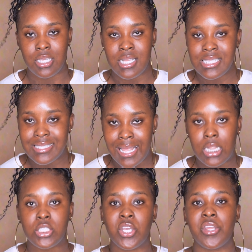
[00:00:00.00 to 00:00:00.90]
cell
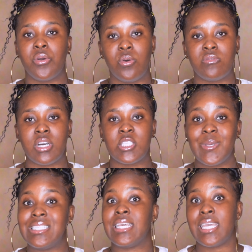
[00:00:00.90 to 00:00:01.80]
turnover.
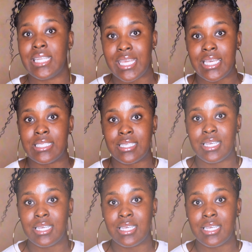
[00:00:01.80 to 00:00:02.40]
28 days.